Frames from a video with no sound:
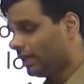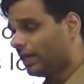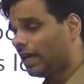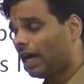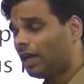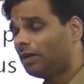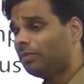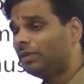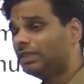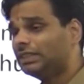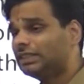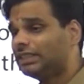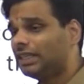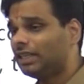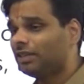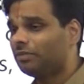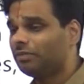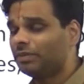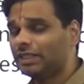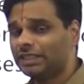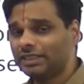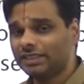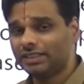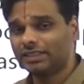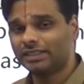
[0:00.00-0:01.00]
Carbon sink
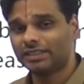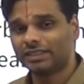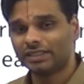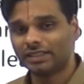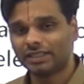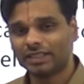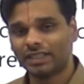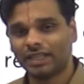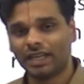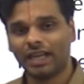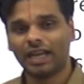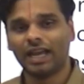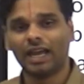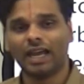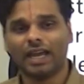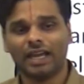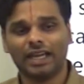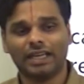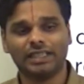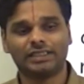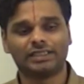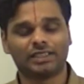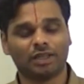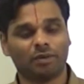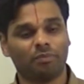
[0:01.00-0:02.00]
means
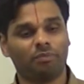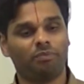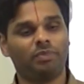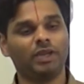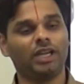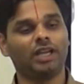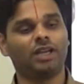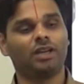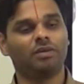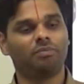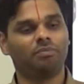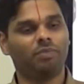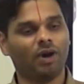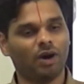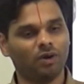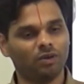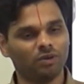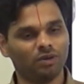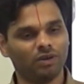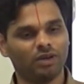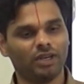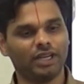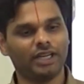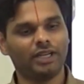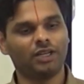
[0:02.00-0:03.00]
it's a big
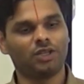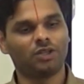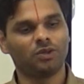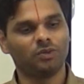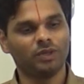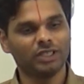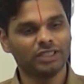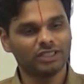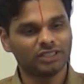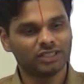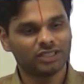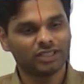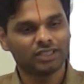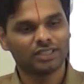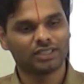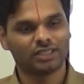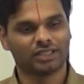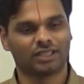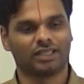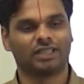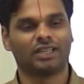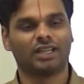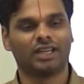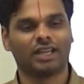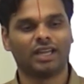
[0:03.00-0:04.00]
bowl into which
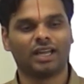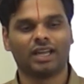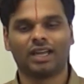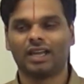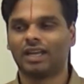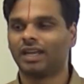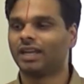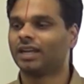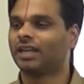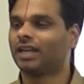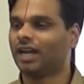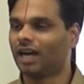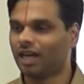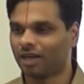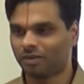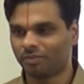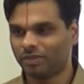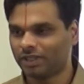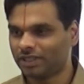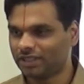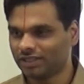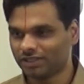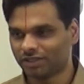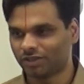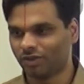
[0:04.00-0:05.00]

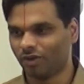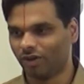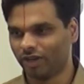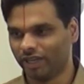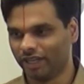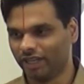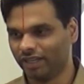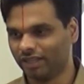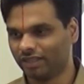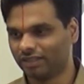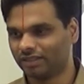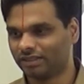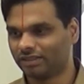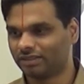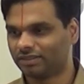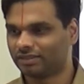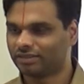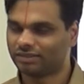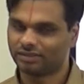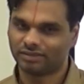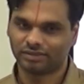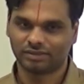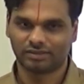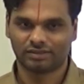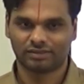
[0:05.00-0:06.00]
carbon is going.
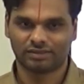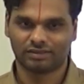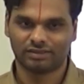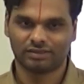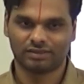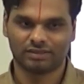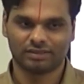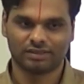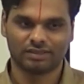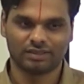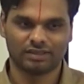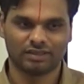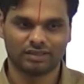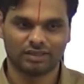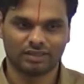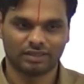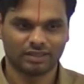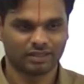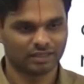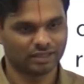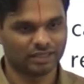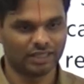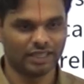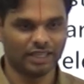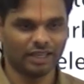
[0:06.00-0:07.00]

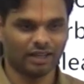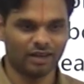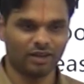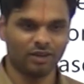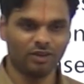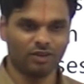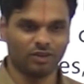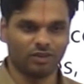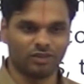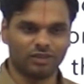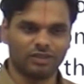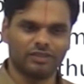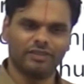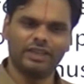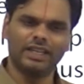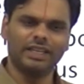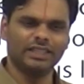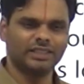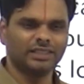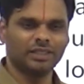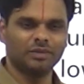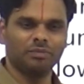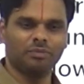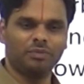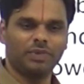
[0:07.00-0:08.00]
Clear? No?
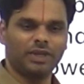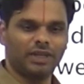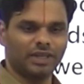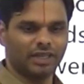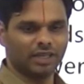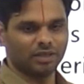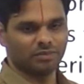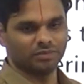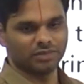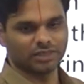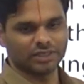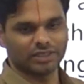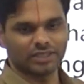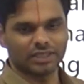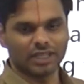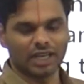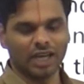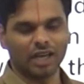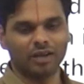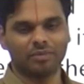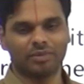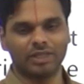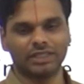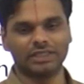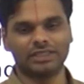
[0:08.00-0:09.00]
Very simple terms.
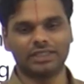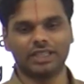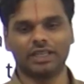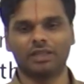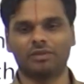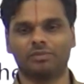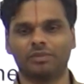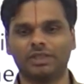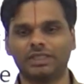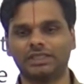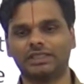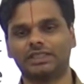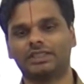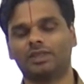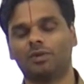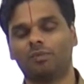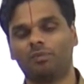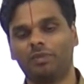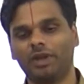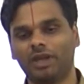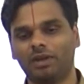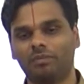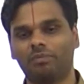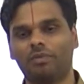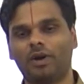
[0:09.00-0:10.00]
Carbon sink means the
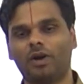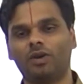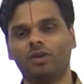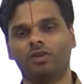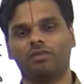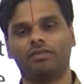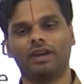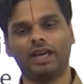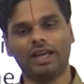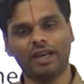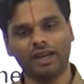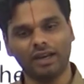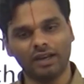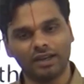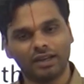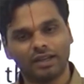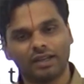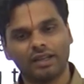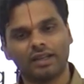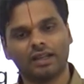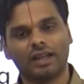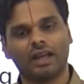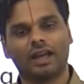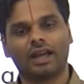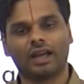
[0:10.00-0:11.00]
big bowl where
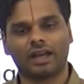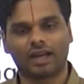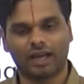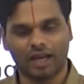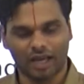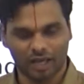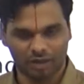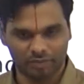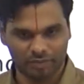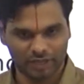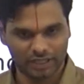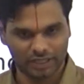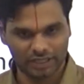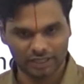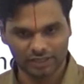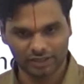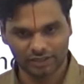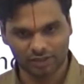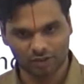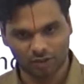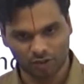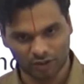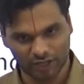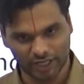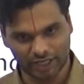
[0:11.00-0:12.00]
carbon
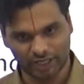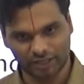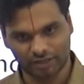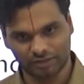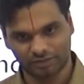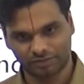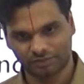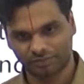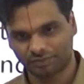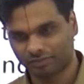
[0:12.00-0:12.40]
is going.